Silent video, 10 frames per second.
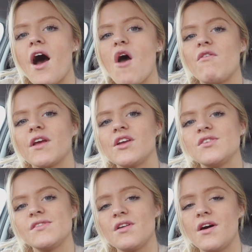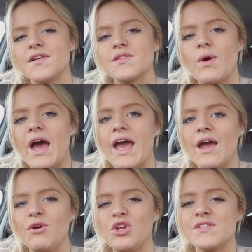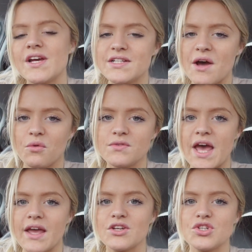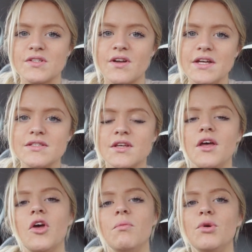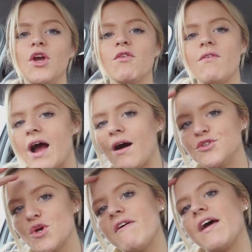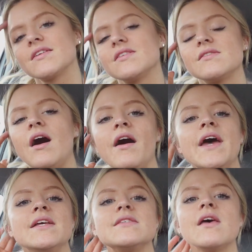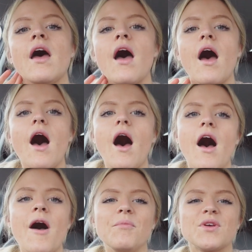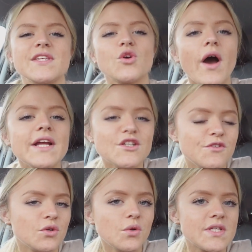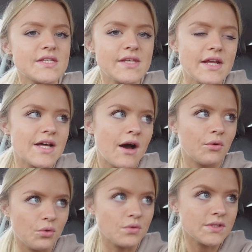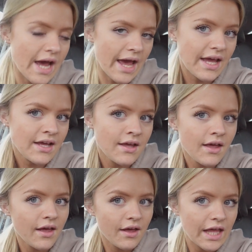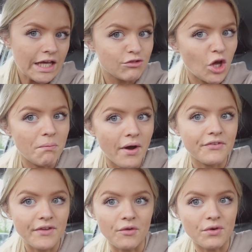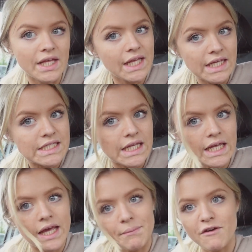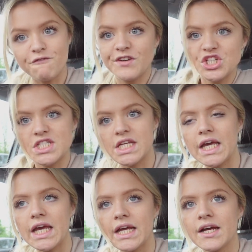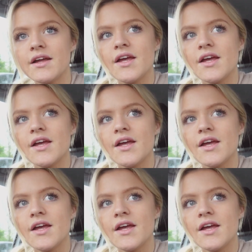I feel like it's just a nice way when you sit down all day, it's just nice to move around, do exercise. Because it's quite difficult to sit down all day, even though it might sound really easy, get a bit fidgety,